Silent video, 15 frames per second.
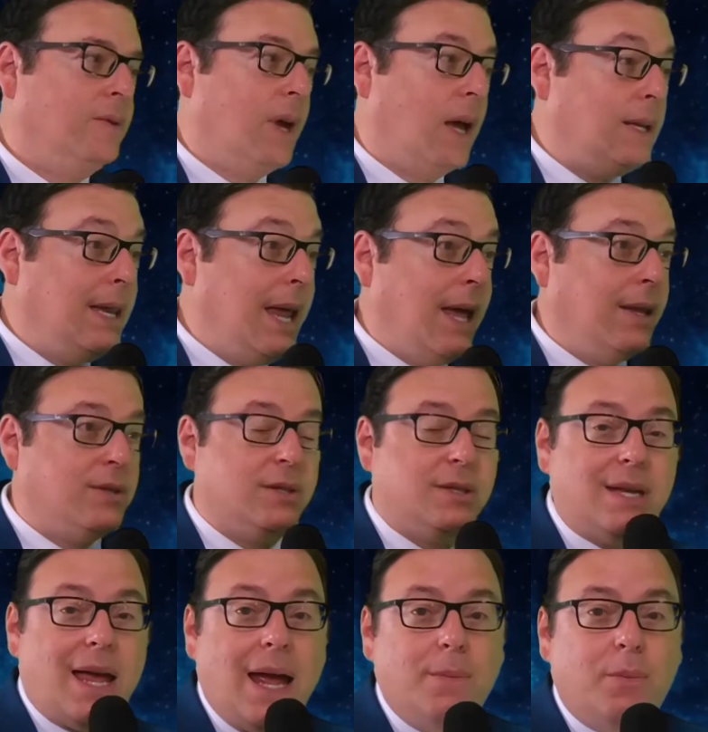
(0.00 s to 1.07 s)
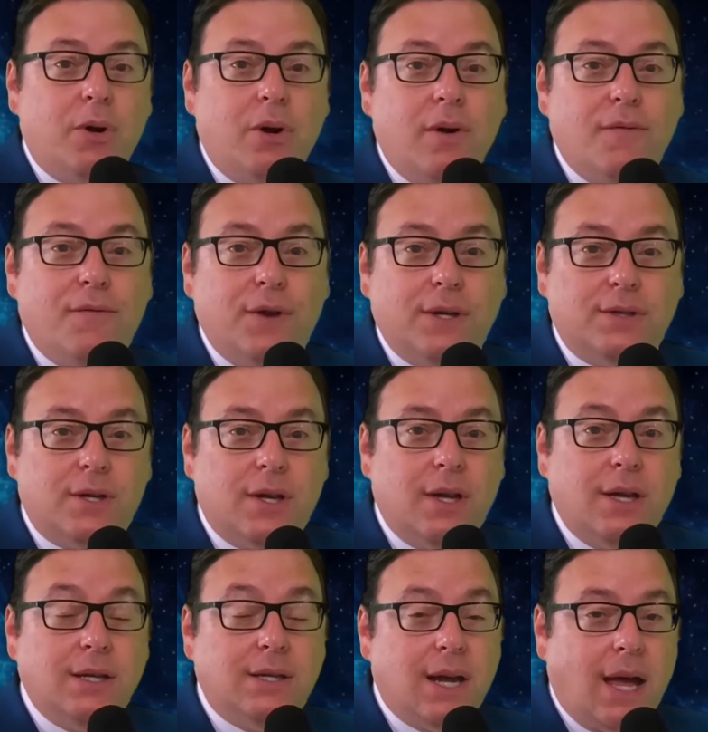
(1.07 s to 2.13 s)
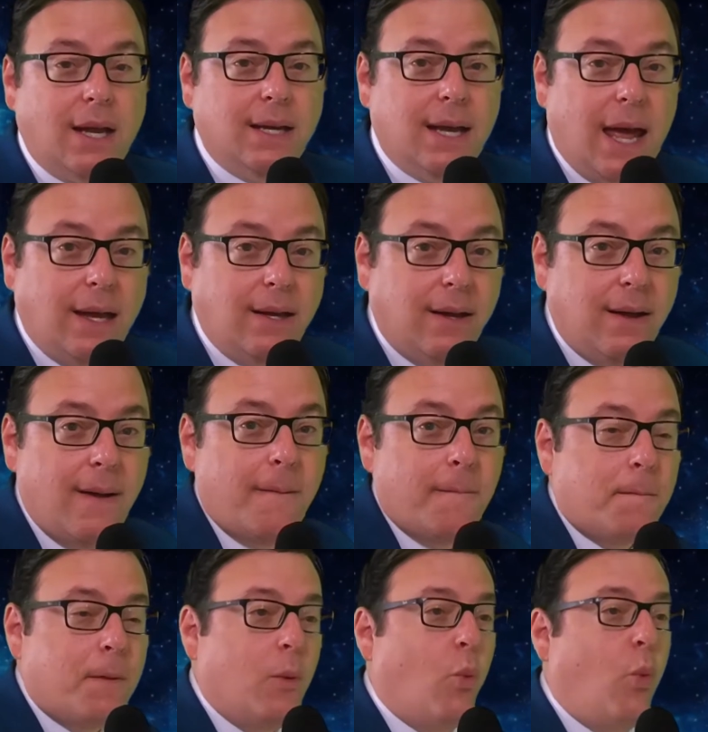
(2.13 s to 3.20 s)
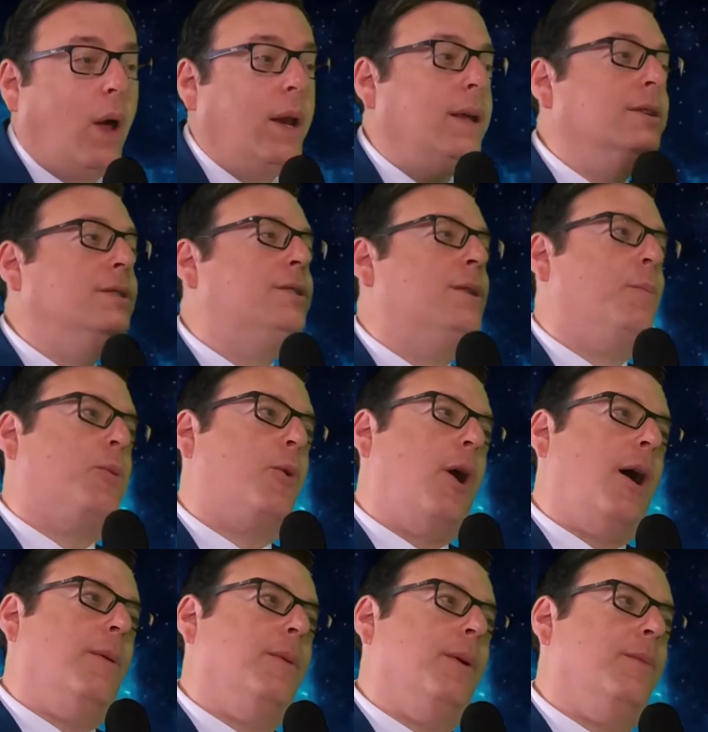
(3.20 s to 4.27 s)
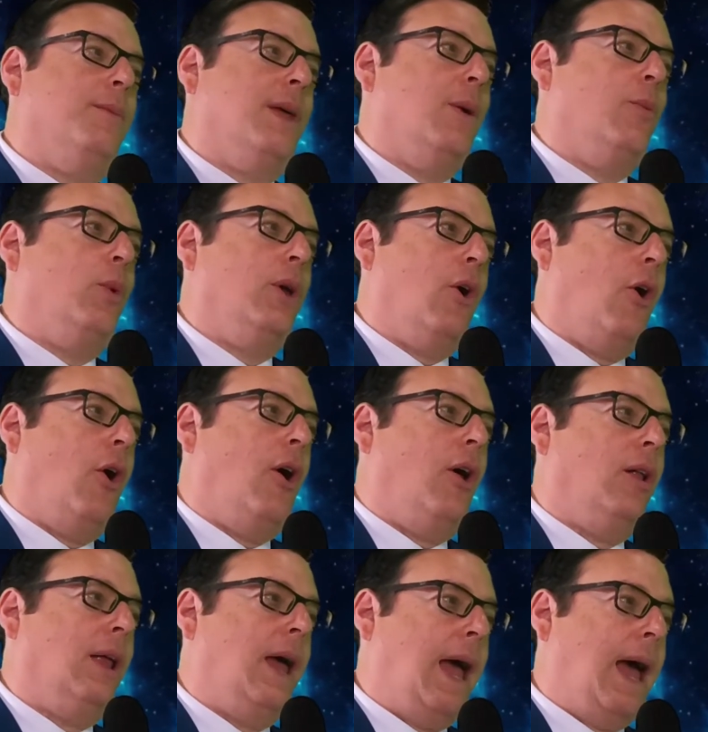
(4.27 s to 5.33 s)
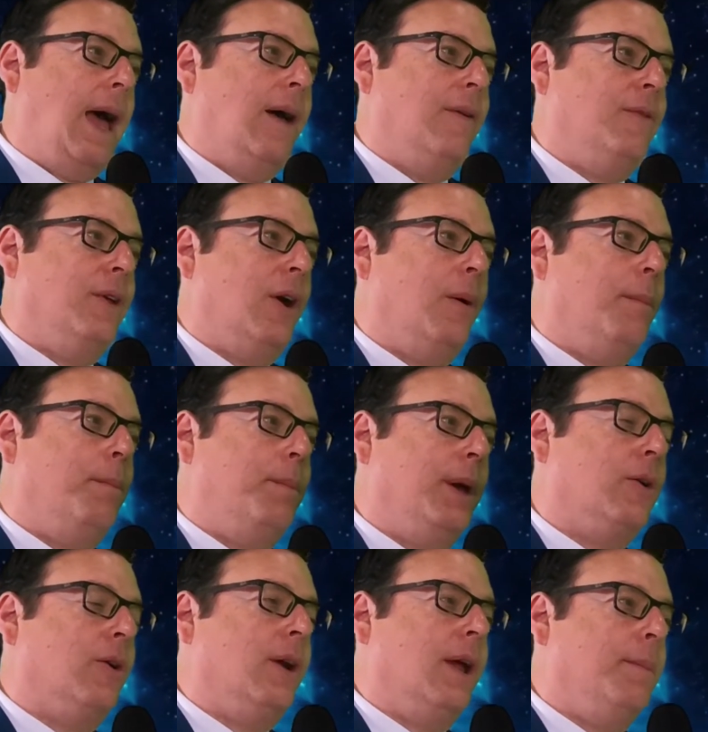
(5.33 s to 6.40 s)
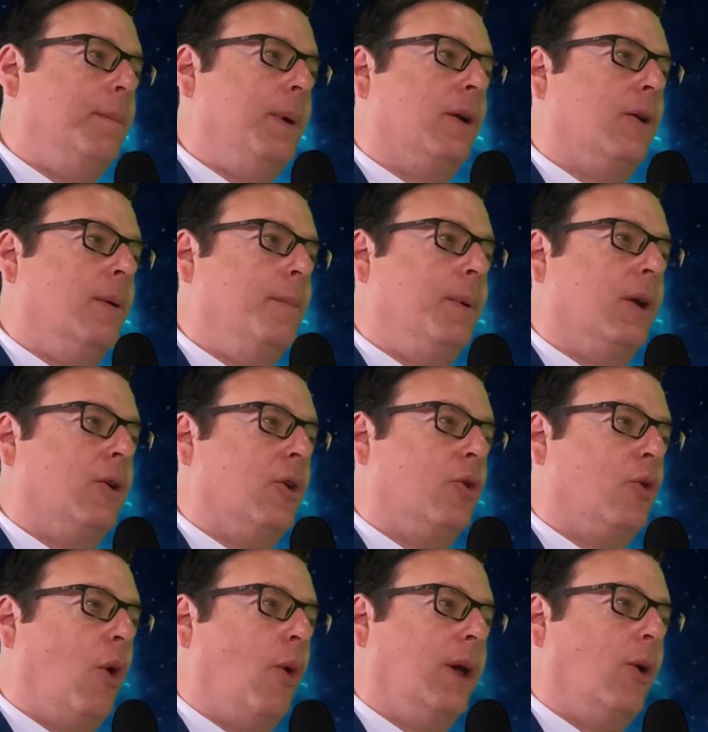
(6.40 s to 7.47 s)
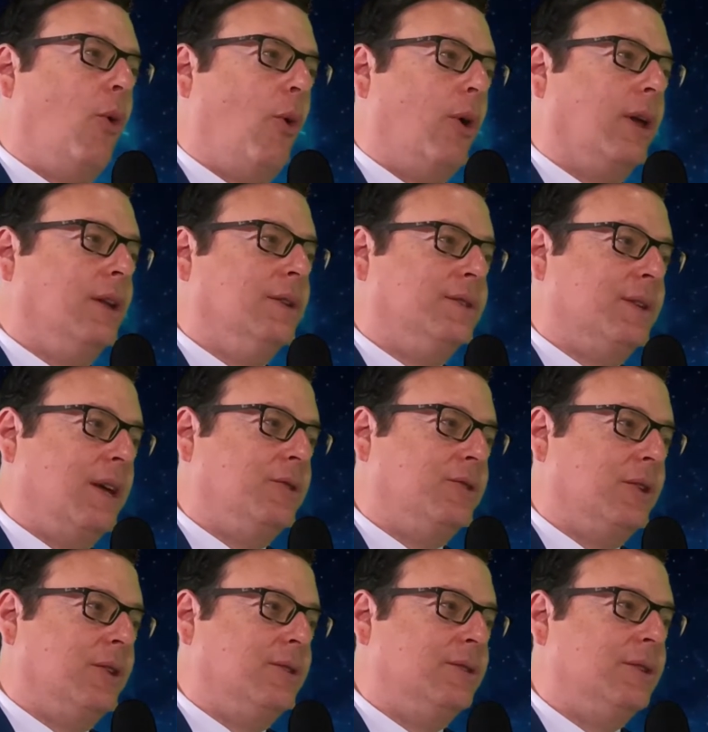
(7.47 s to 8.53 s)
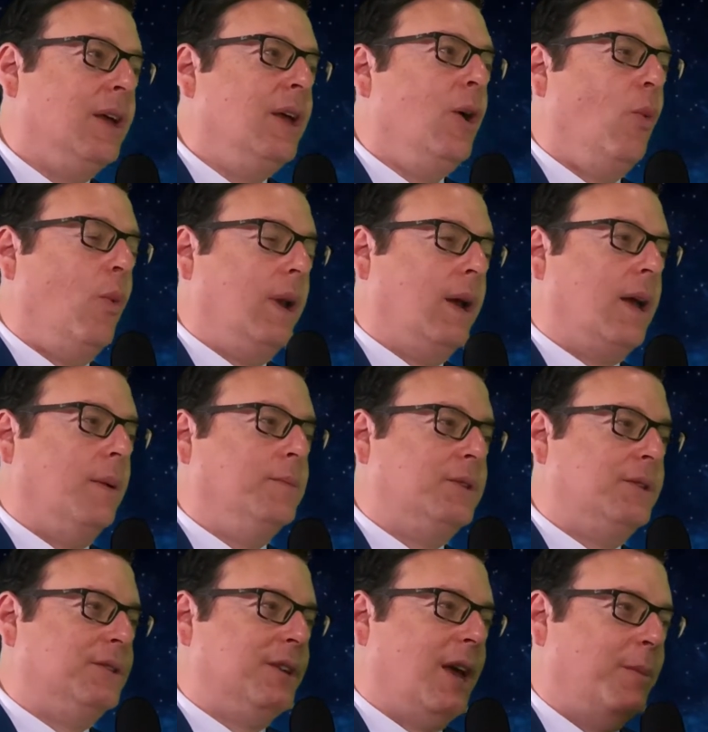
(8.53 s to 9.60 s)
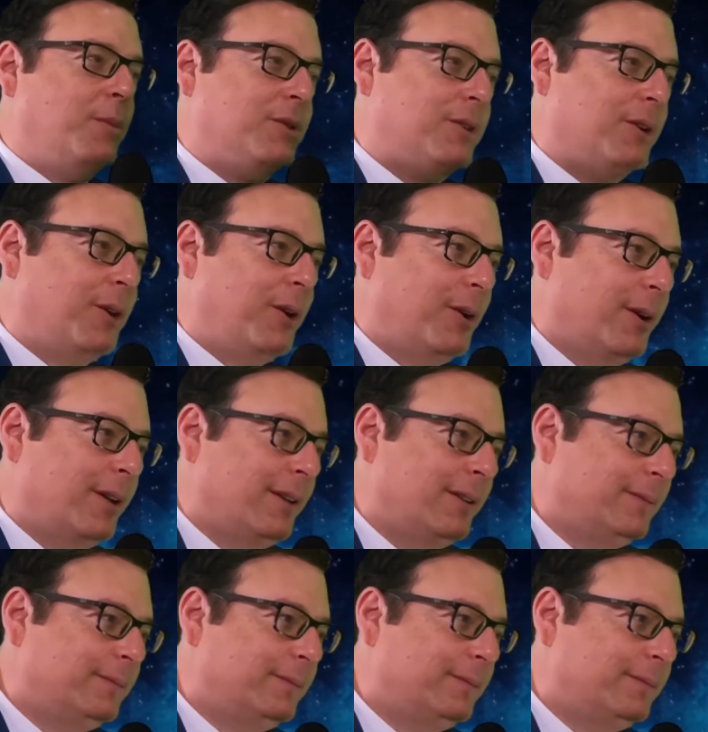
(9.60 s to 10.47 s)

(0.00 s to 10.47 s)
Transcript: CyberVista.net. What is the problem that we all have in our bigger and bigger and bigger growing organizations when it comes to cybersecurity?